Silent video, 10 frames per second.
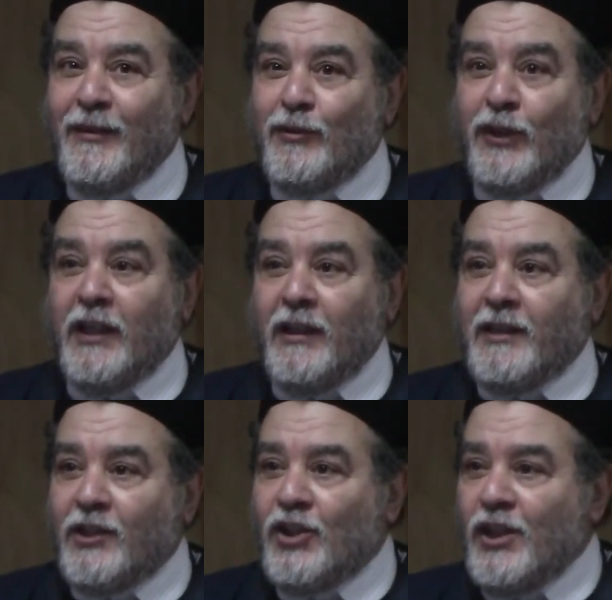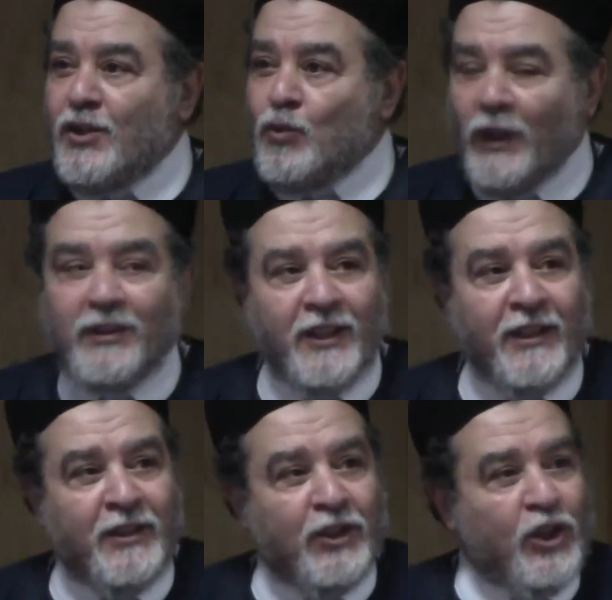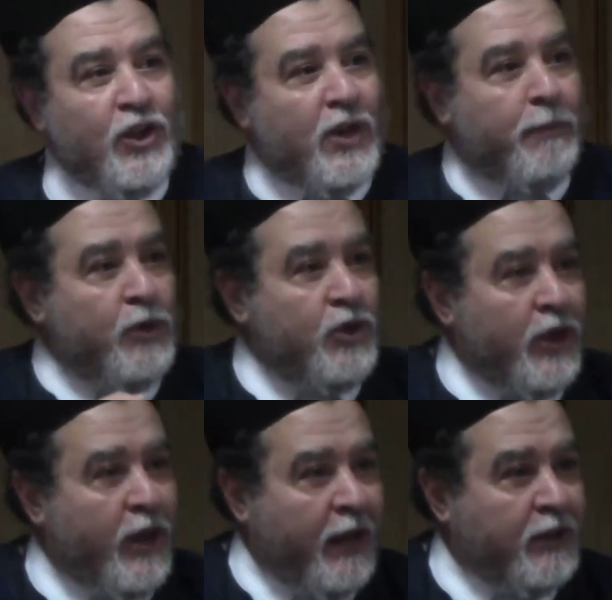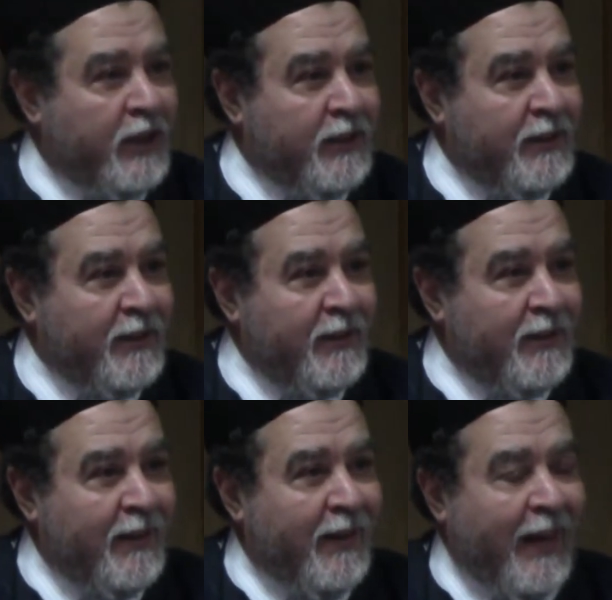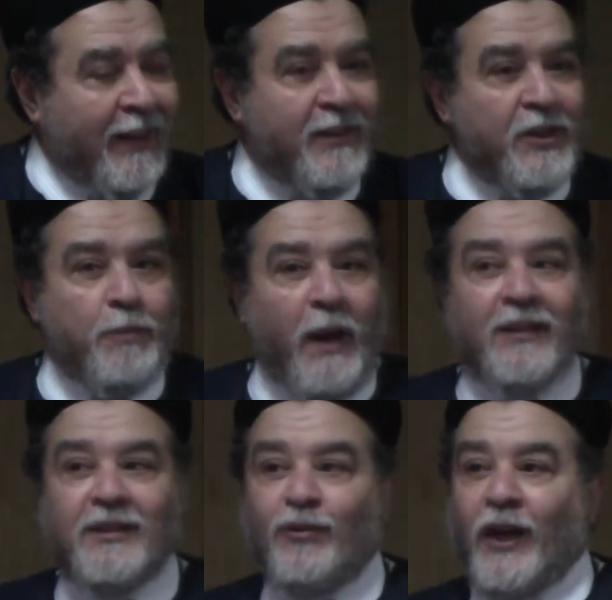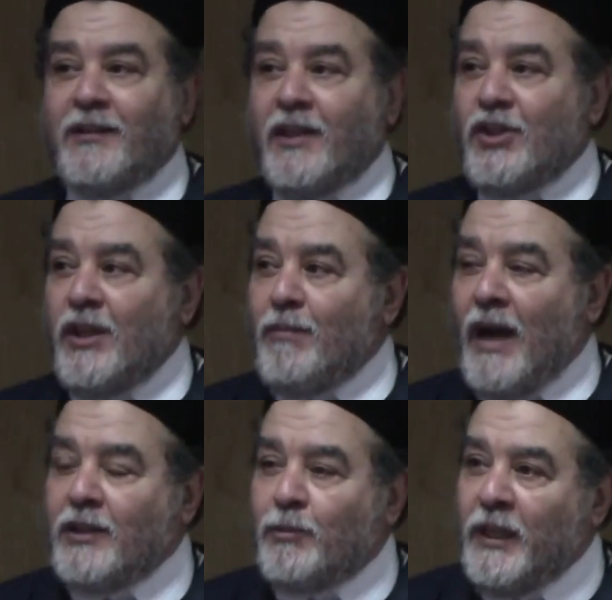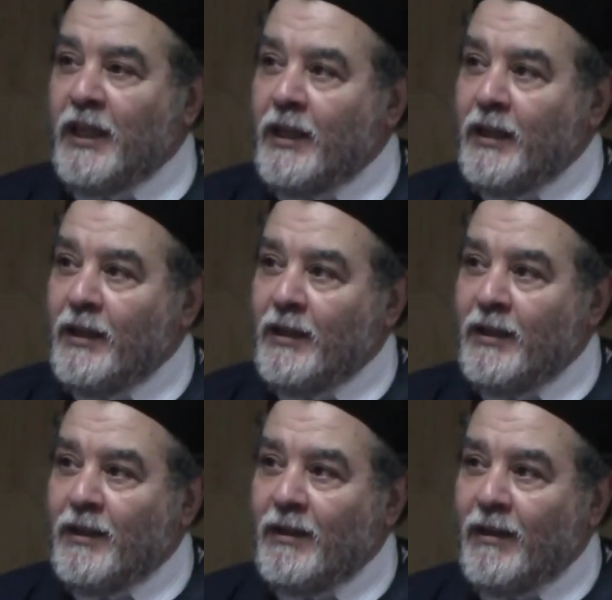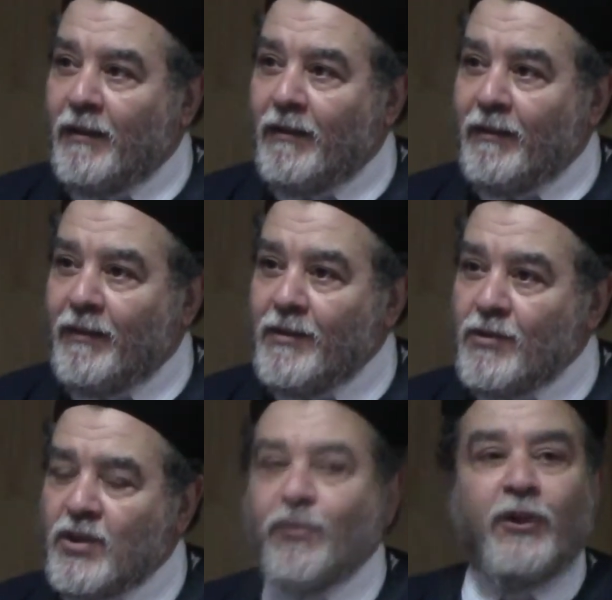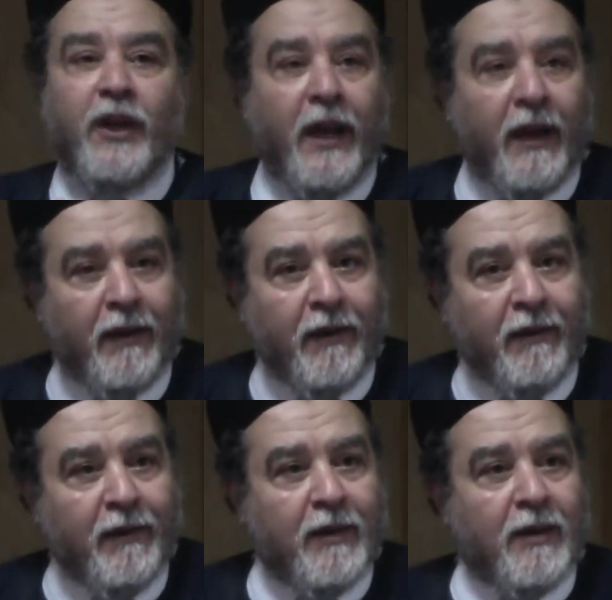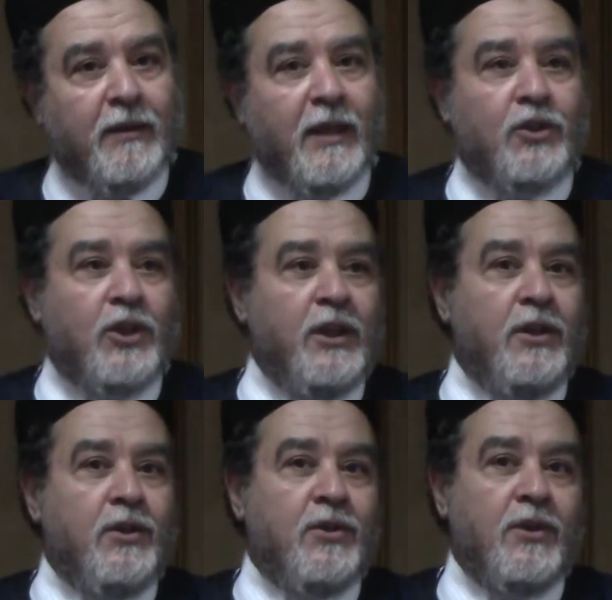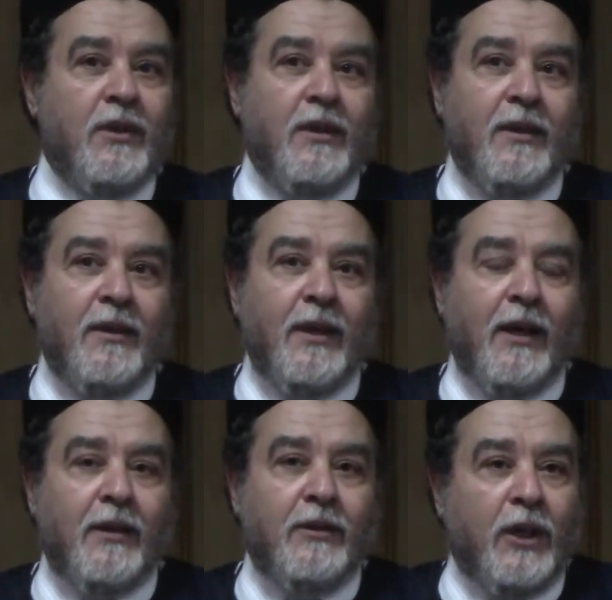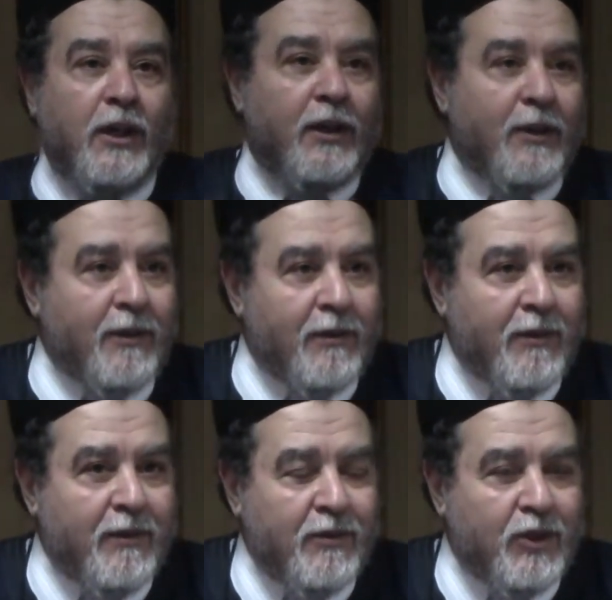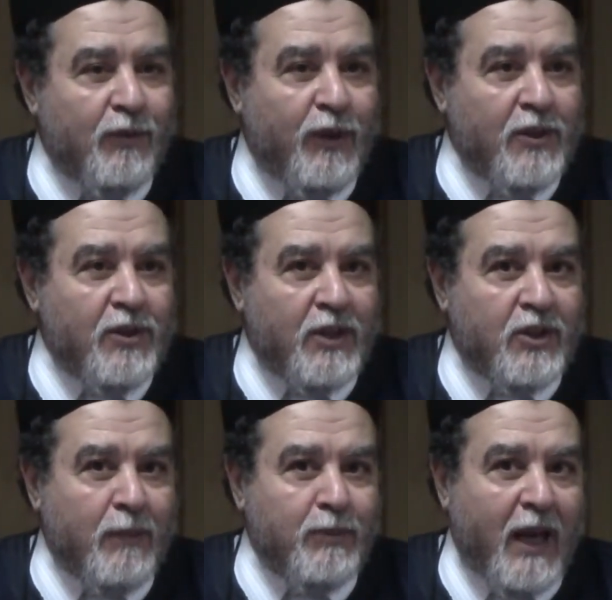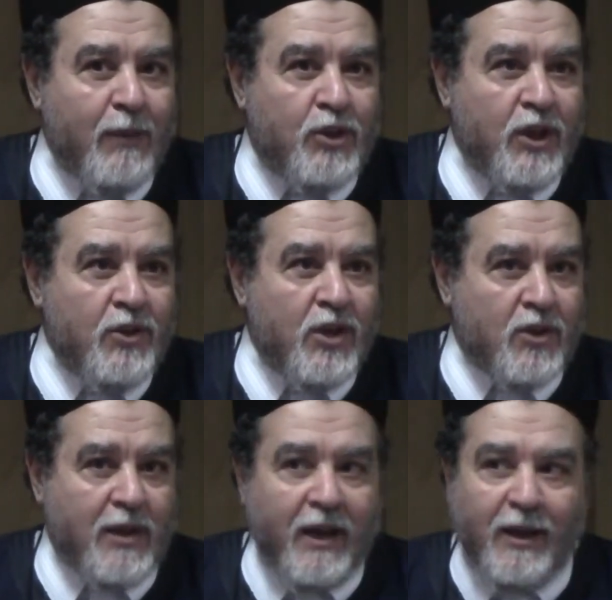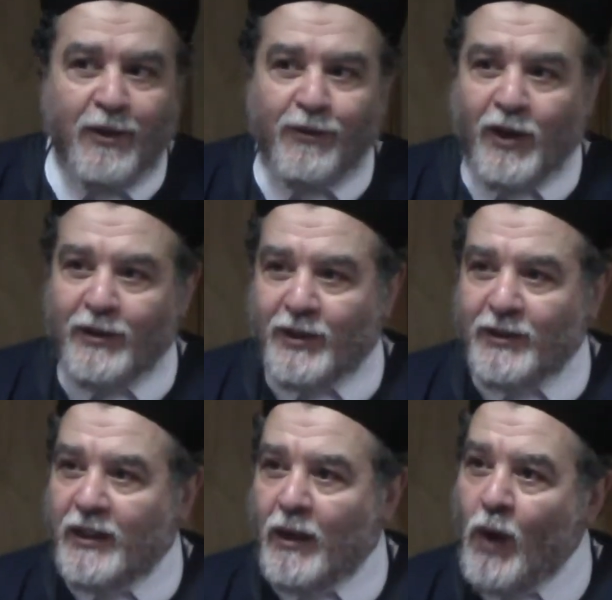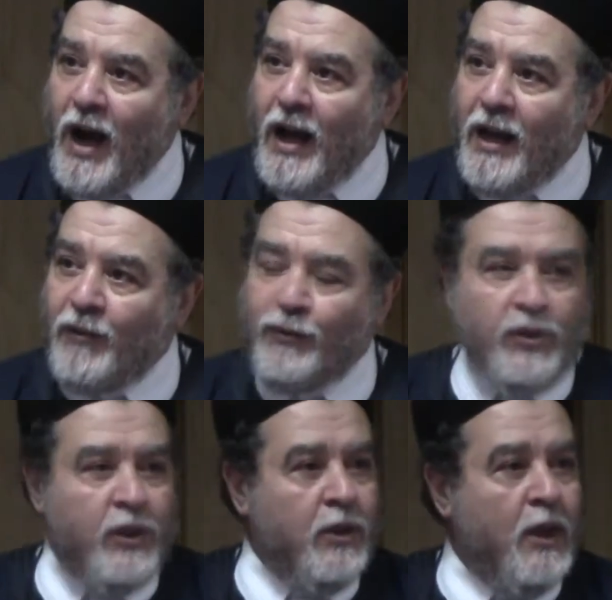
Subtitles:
feel that she's wanted, that she's appreciated, and despite the fact that she might be suffering, that she is there, she feels that sometimes she's a slave rather than a wife,